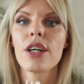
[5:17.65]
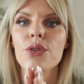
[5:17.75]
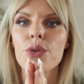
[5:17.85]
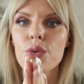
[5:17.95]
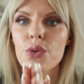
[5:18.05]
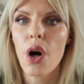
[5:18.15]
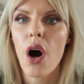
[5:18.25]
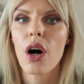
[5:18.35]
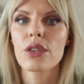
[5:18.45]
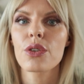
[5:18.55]
Do
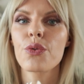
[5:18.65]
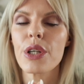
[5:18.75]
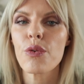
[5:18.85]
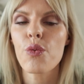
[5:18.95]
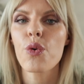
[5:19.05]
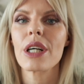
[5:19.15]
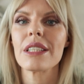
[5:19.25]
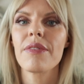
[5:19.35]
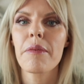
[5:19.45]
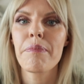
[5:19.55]
not
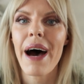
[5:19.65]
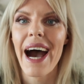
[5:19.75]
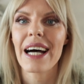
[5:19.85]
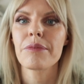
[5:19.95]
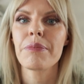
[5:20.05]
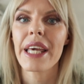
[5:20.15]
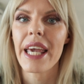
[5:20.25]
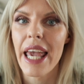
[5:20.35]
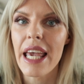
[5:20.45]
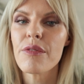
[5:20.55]
reward the bad
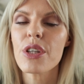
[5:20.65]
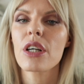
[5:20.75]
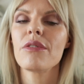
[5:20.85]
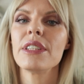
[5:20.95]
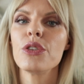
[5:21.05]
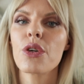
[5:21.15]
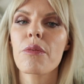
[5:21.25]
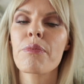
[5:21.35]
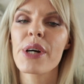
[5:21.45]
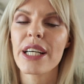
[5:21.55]
behavior with your
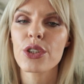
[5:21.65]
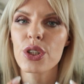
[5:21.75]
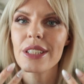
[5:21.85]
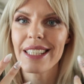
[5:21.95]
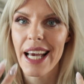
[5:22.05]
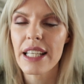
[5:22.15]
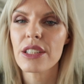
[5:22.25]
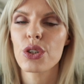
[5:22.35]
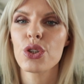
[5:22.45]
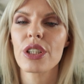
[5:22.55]
precious
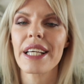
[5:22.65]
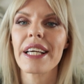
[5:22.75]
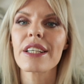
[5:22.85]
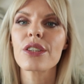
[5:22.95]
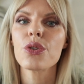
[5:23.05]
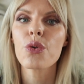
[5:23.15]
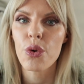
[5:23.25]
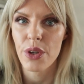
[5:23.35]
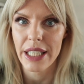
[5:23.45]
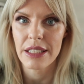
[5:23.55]
energy.
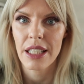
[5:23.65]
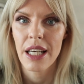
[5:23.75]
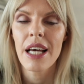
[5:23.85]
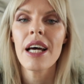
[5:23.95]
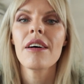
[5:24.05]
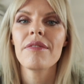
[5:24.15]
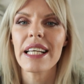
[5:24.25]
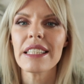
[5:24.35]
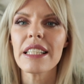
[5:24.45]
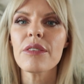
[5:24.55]
Ignore it.
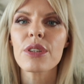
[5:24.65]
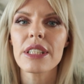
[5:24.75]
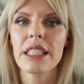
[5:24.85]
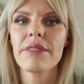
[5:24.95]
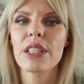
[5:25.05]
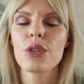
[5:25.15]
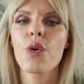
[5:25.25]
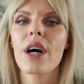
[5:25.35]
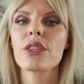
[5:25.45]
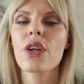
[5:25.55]
Then he will see that you
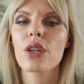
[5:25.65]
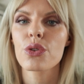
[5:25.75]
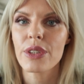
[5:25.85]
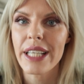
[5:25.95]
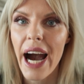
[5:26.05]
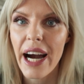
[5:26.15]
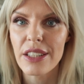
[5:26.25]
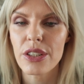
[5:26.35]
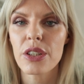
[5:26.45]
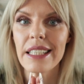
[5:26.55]
are not
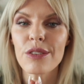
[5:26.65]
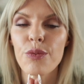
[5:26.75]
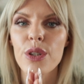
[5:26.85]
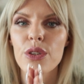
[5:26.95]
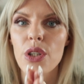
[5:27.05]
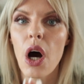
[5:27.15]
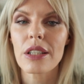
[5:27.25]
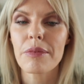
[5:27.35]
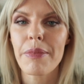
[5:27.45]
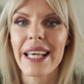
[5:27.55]
reacting. It will
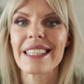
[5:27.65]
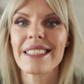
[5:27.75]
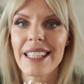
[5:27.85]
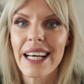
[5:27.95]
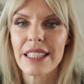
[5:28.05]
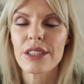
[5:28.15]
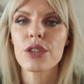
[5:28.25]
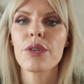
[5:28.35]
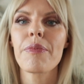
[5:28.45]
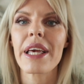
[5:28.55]
not make sense
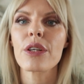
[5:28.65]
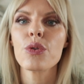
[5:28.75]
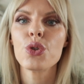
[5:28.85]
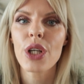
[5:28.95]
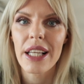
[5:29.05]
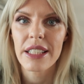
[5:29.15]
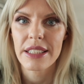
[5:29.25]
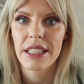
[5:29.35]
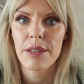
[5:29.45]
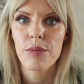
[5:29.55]
to make you jealous
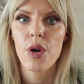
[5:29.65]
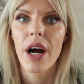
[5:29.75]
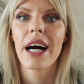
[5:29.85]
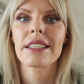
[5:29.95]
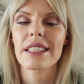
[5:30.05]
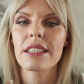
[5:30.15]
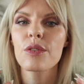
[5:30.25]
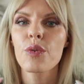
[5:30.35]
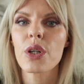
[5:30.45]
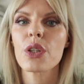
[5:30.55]
anymore, as it
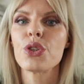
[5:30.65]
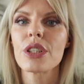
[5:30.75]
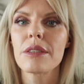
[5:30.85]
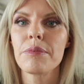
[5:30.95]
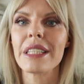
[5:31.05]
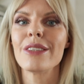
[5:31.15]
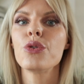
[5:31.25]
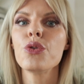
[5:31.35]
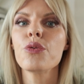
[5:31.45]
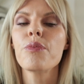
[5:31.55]
will just be
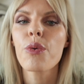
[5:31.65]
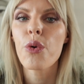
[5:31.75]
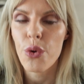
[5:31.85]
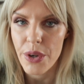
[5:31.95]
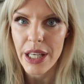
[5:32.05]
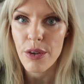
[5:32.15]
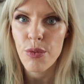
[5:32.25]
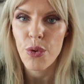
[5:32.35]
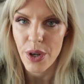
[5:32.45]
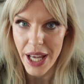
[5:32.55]
too boring
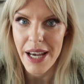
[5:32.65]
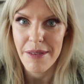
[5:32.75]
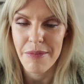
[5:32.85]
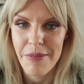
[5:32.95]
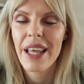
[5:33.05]
for him.